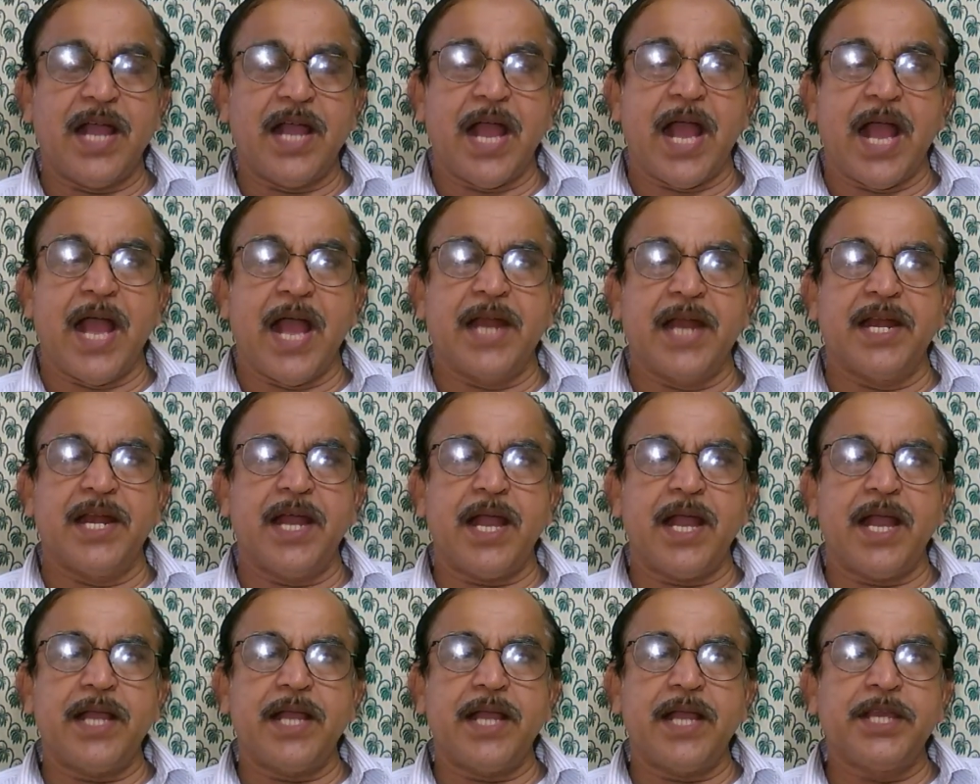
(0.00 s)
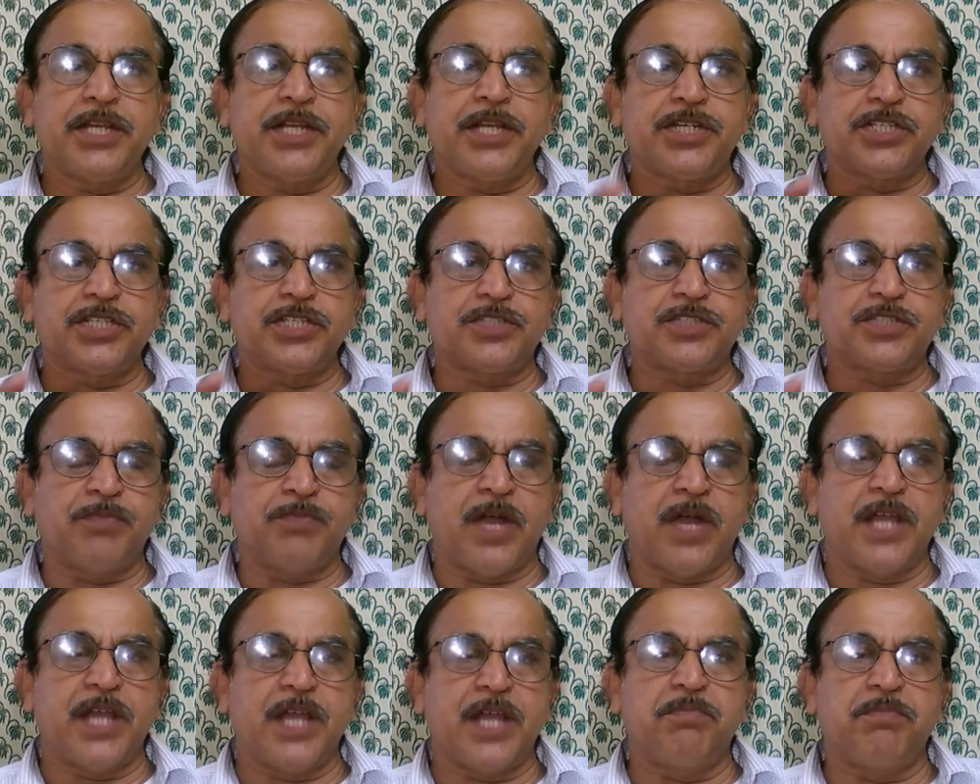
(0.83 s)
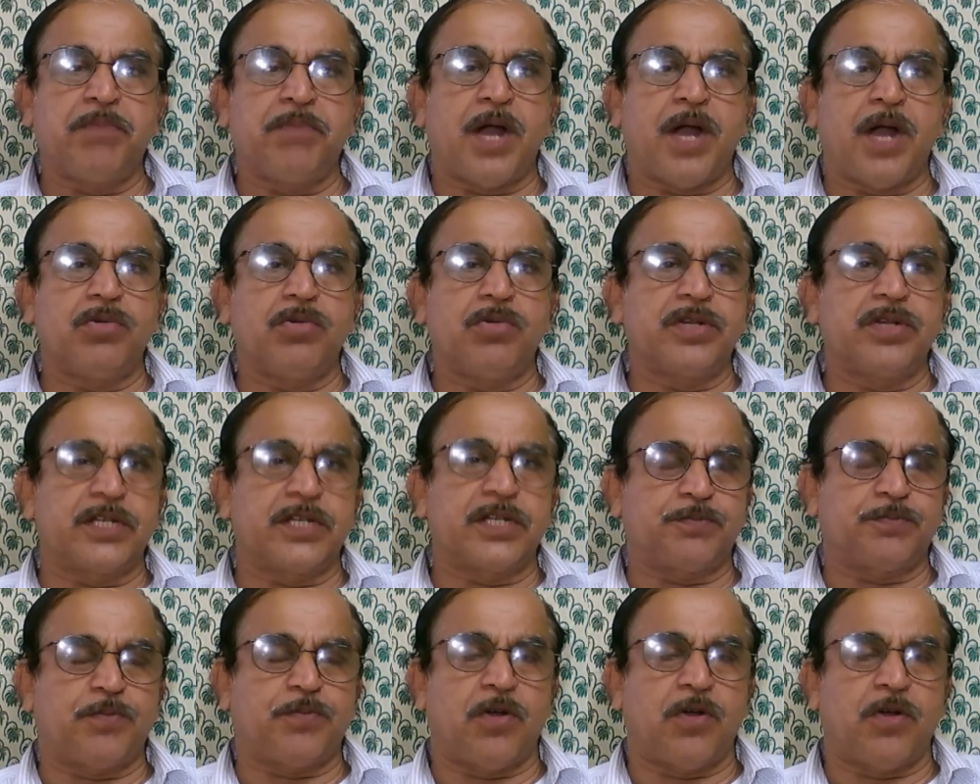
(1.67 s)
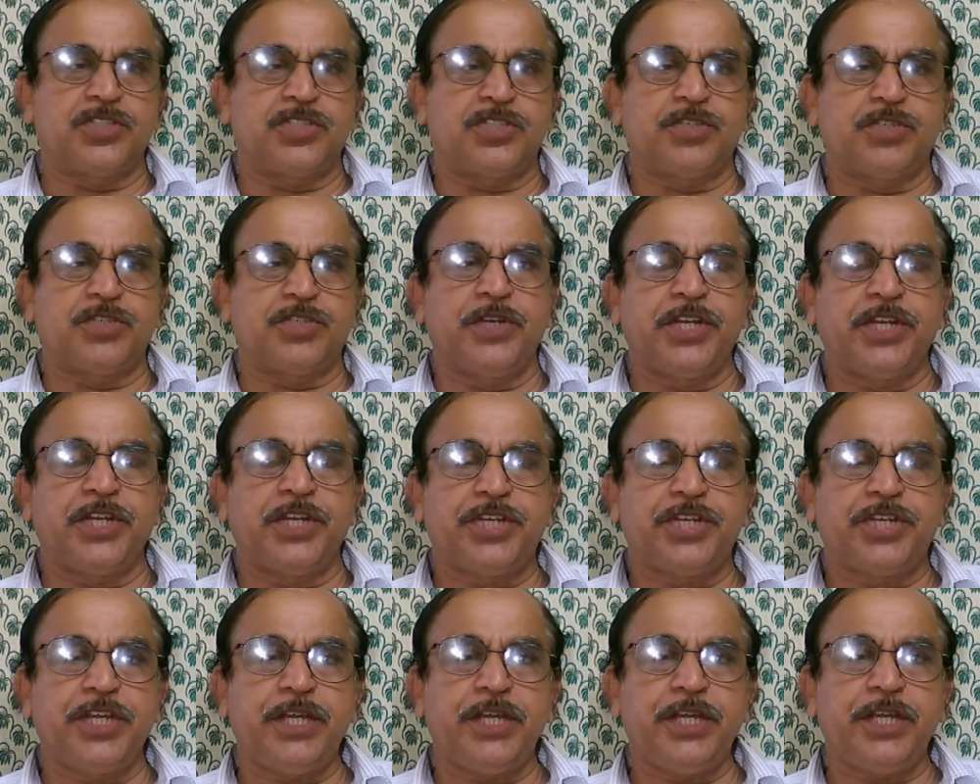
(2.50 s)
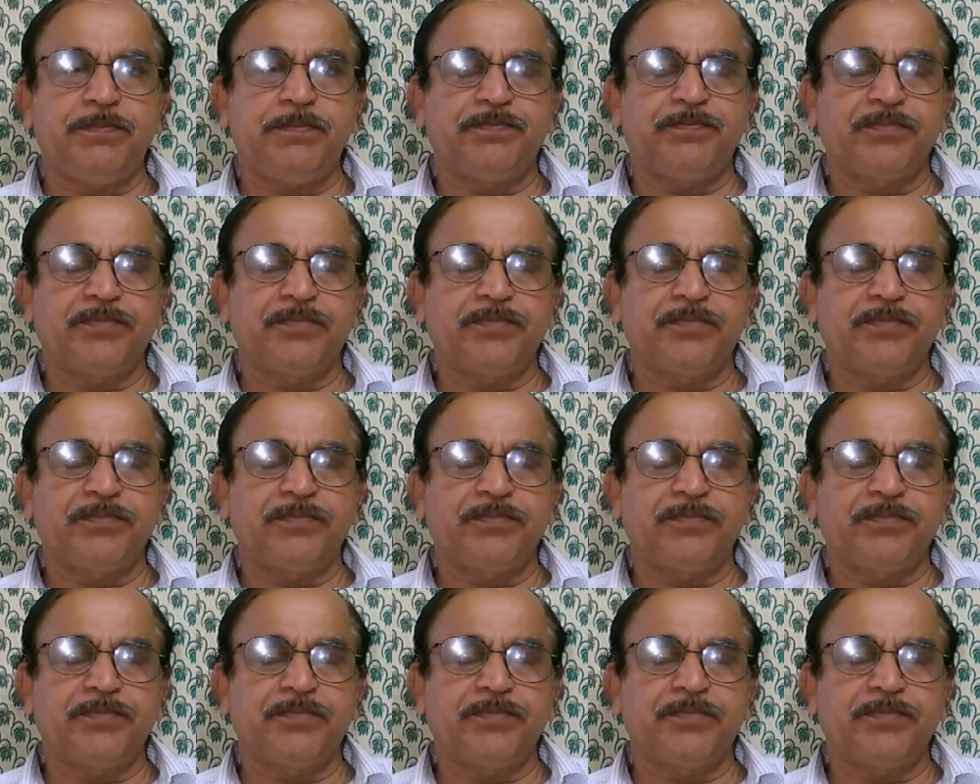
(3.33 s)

and it is my bound responsibility